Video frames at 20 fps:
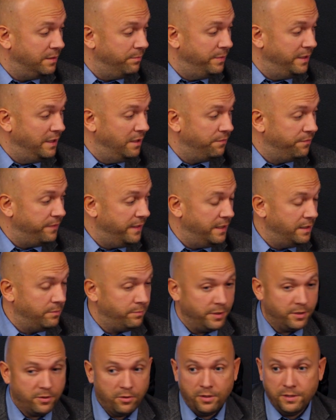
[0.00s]
in Bielefeld,
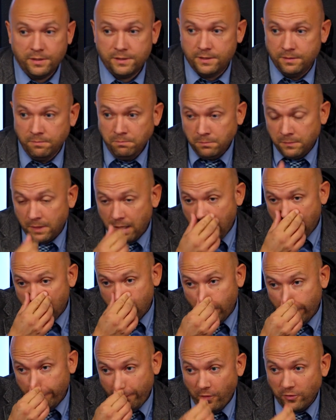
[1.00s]
because
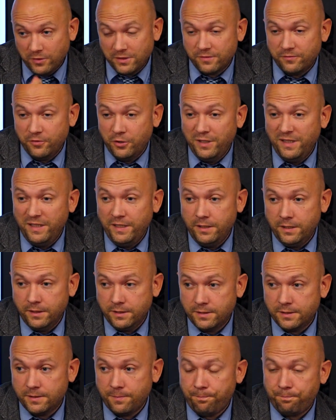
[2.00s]
our votes were needed
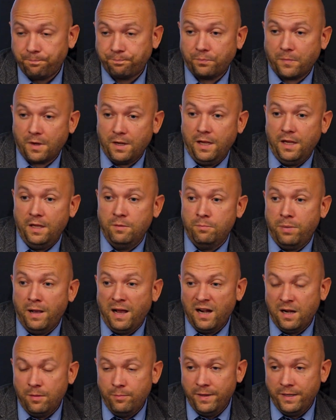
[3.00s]
in
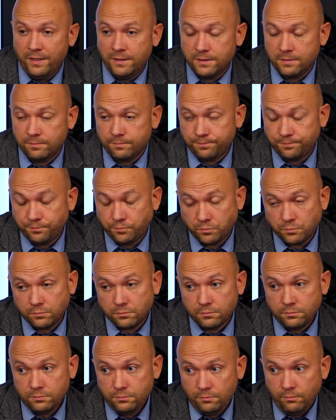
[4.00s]
Parliament
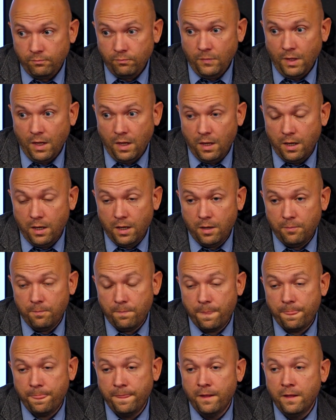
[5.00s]

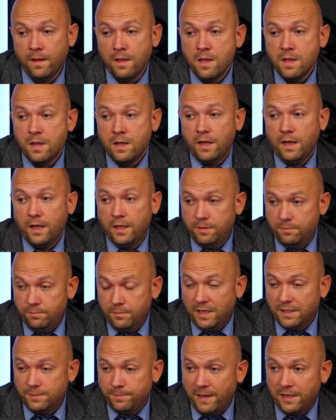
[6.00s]

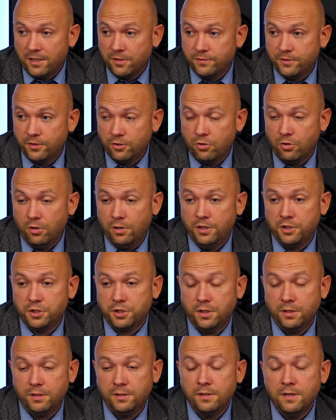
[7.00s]
as part of the
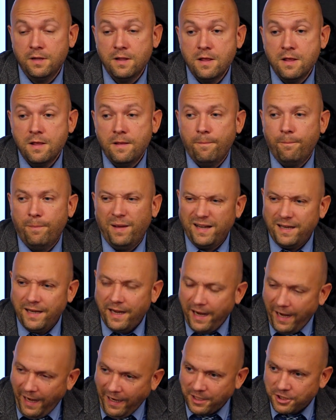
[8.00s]
coalition. But
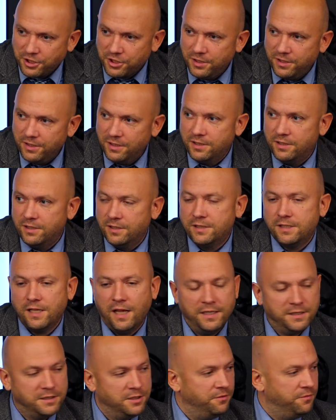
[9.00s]
actually, the
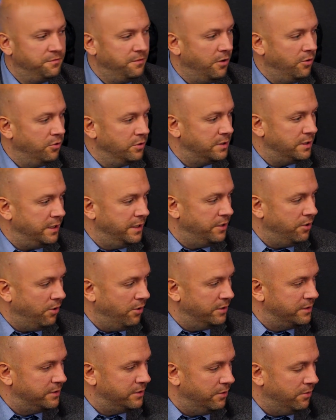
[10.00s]
decisive vote, and
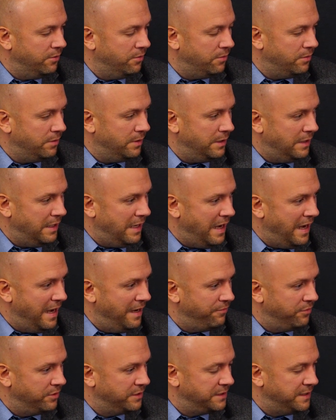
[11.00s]
also, I
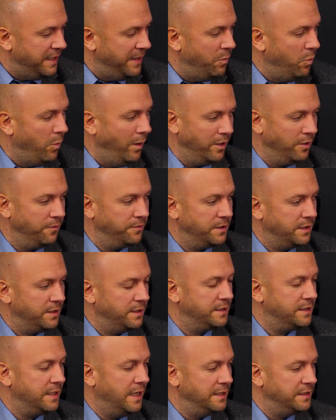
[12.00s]
would say, one of the
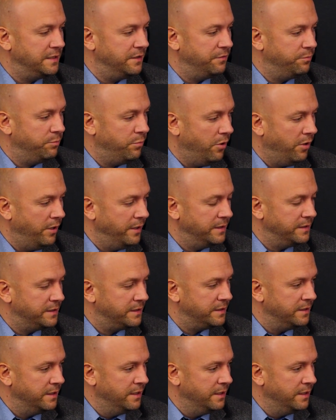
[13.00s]
decisive points